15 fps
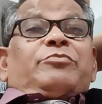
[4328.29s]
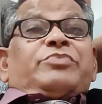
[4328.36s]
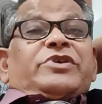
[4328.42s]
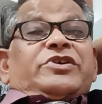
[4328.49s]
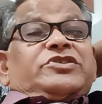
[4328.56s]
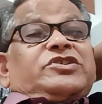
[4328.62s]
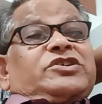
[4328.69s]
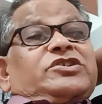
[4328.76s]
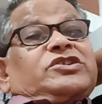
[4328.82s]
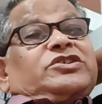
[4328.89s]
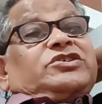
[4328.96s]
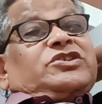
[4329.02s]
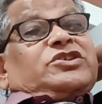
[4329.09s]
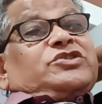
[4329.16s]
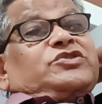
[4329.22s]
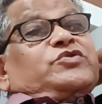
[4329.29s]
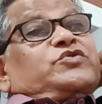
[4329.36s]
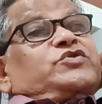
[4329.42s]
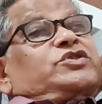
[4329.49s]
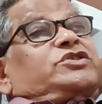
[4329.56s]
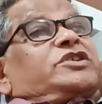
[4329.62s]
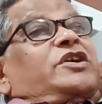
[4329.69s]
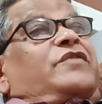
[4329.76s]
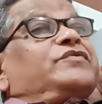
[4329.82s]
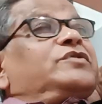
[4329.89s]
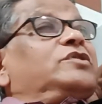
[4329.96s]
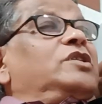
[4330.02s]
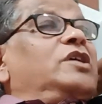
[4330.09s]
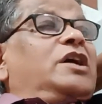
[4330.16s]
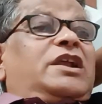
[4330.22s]
prestigious institutions of
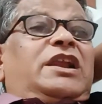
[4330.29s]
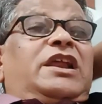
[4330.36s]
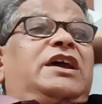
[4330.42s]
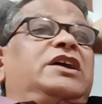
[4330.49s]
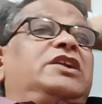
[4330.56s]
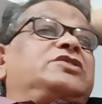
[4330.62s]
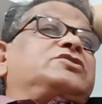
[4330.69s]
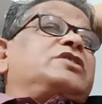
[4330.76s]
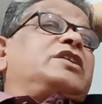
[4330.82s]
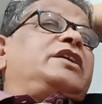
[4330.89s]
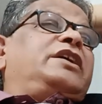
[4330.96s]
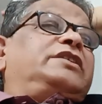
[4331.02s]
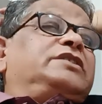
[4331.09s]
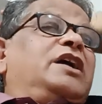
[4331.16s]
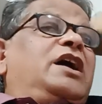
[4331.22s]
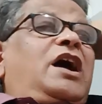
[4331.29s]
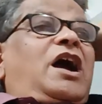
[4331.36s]
legal studies,